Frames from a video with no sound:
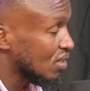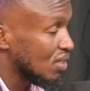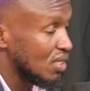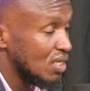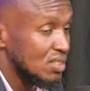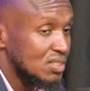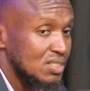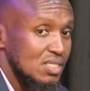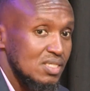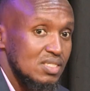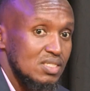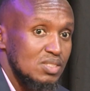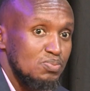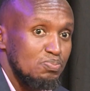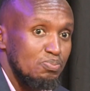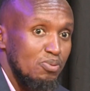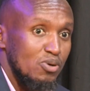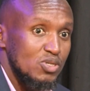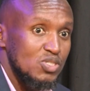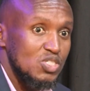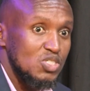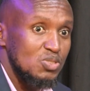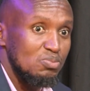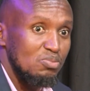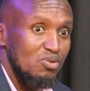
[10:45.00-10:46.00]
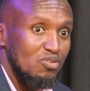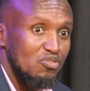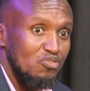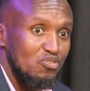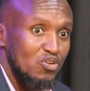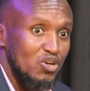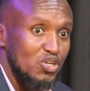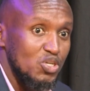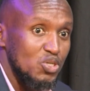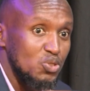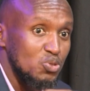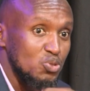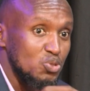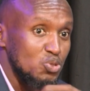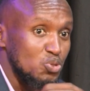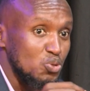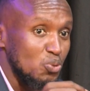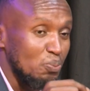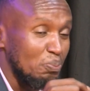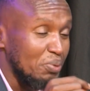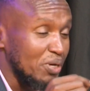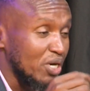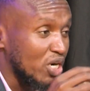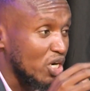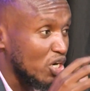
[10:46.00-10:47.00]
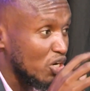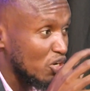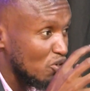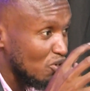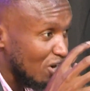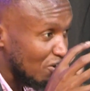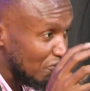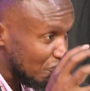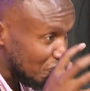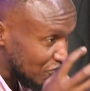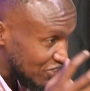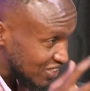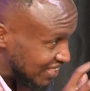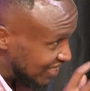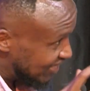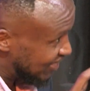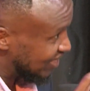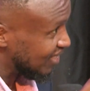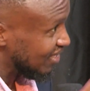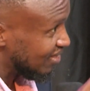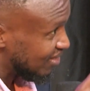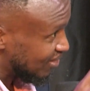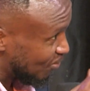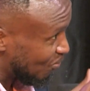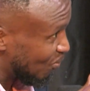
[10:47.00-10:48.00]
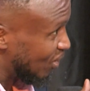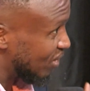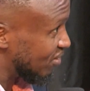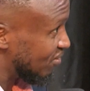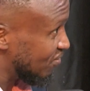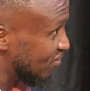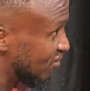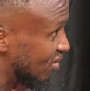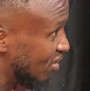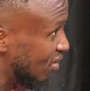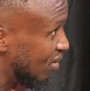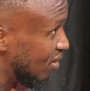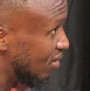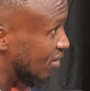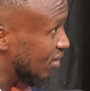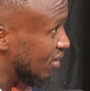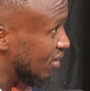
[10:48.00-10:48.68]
It is possible for you to be crafty in the word of God.